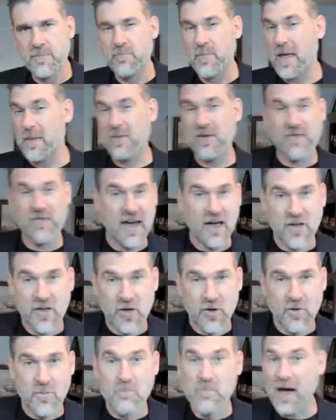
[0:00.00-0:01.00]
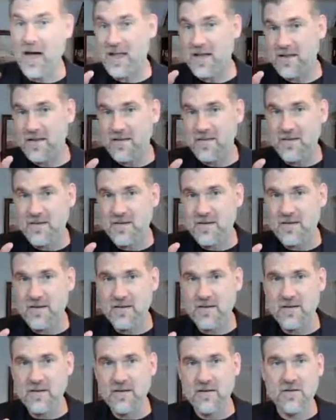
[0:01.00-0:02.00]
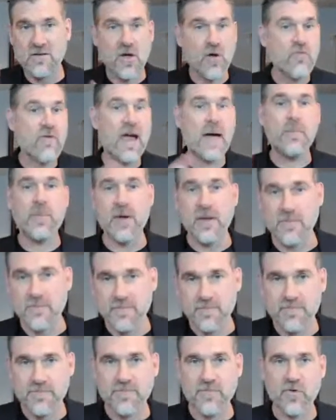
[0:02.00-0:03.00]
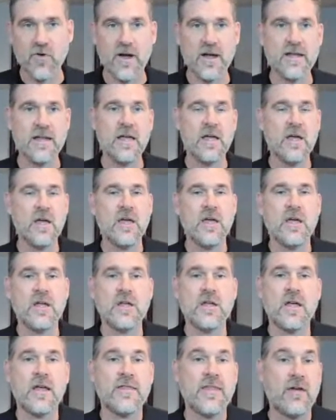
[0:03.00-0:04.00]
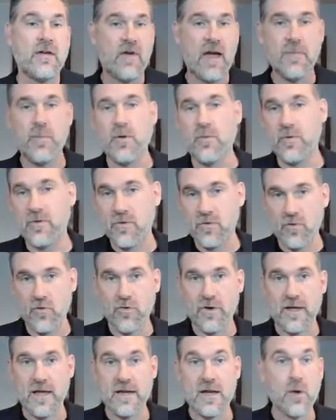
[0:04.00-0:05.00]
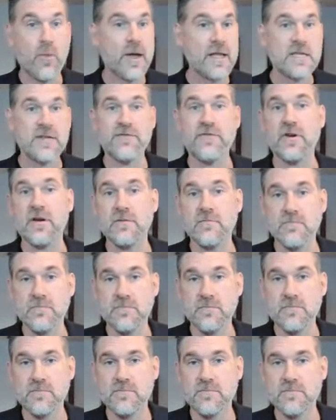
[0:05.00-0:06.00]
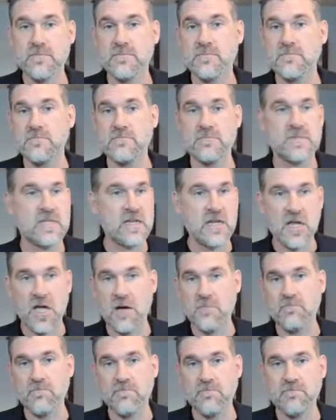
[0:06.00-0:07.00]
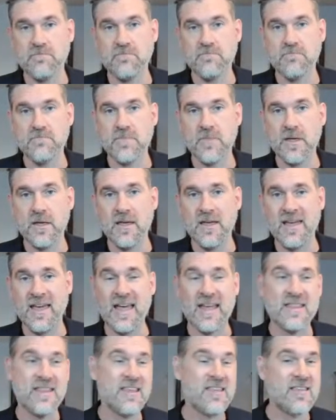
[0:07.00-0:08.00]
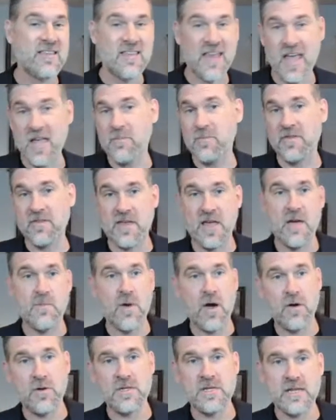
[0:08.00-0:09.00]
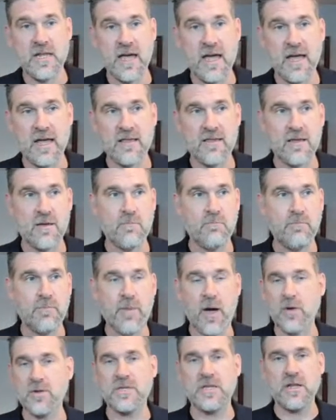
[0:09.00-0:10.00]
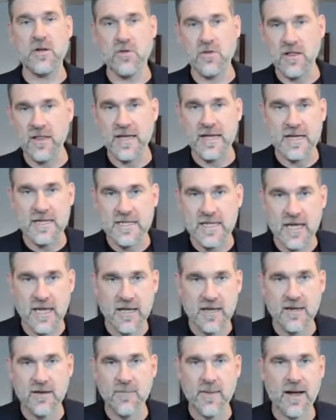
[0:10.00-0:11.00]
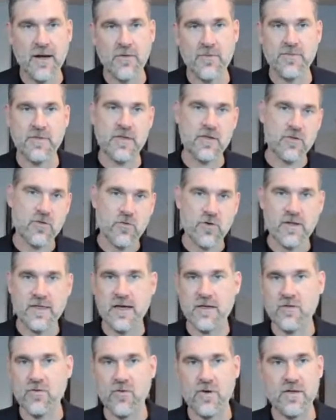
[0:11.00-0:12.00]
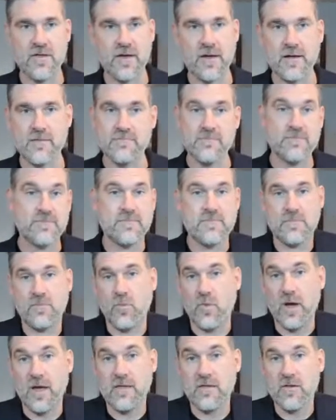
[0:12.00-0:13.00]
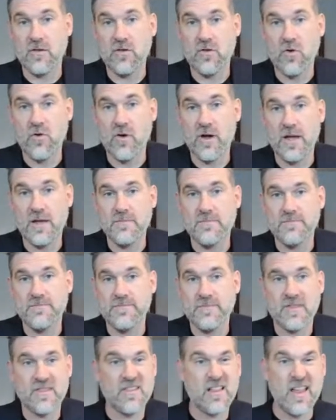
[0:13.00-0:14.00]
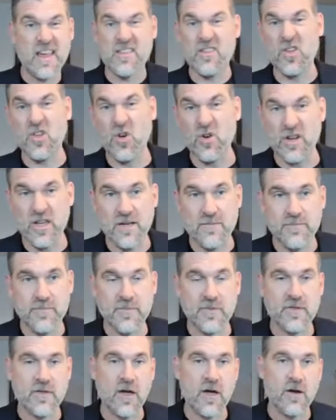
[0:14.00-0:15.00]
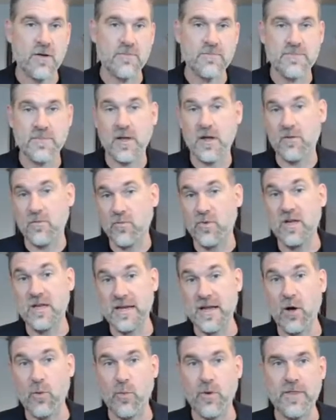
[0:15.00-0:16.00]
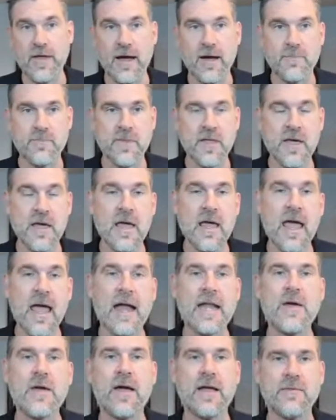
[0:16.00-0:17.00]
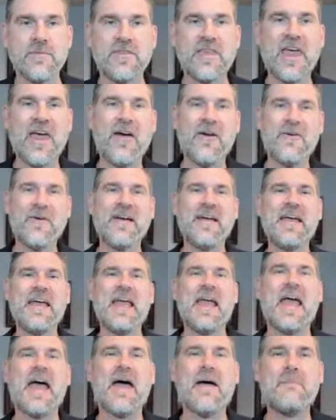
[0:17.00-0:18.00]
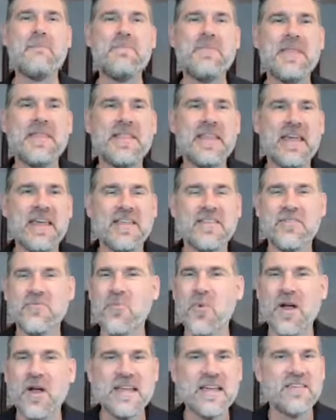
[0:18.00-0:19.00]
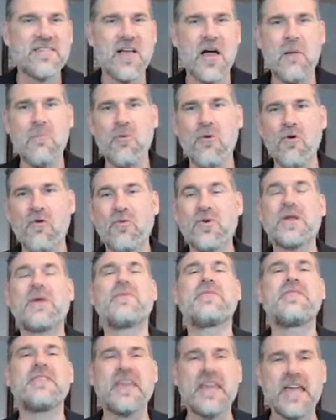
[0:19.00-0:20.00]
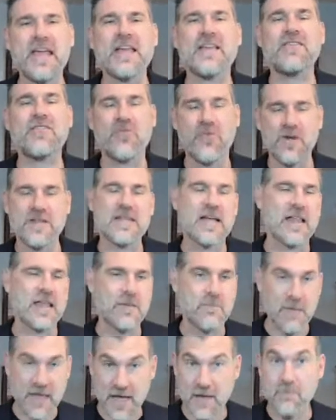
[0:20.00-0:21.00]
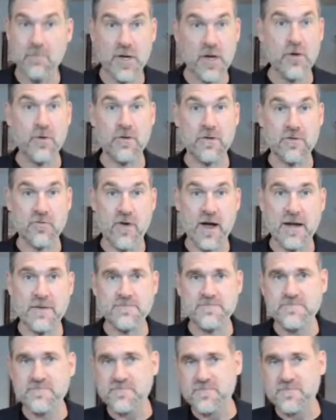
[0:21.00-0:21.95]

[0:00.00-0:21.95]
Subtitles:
Maybe value, but no wrapper, right? And that wrapper was story, and I waited for it. Didn't come. And this same CMO today, I see him posting on LinkedIn about this story, that story. He's like, where's the story? Still hasn't got it. So we can help with that. Anyway, so it's one example of what I was seeing storytelling being abused, right?